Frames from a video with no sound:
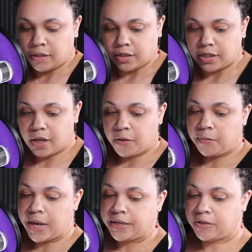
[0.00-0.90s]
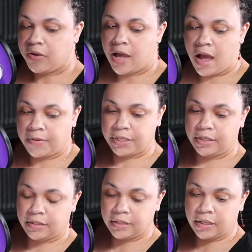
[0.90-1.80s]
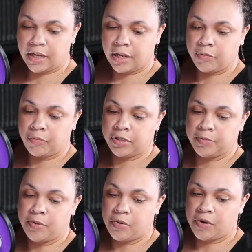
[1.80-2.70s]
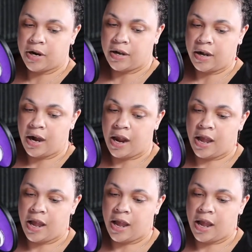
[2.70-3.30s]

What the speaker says: So my school options was born